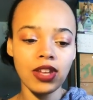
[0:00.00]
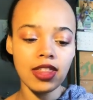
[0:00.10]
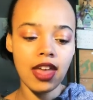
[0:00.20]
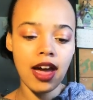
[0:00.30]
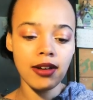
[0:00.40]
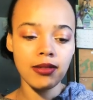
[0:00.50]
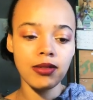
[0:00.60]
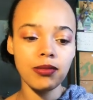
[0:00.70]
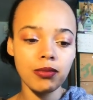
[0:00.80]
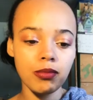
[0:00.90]
in that
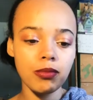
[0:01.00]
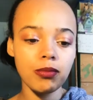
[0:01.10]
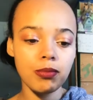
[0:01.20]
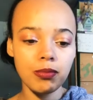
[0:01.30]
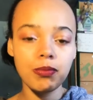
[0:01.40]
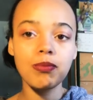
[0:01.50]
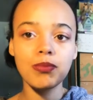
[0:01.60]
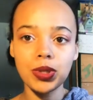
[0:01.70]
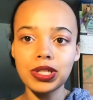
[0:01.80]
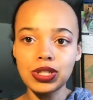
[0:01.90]

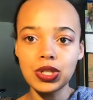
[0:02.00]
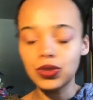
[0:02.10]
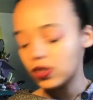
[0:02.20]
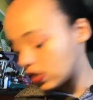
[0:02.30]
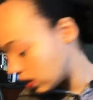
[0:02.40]
pursuit.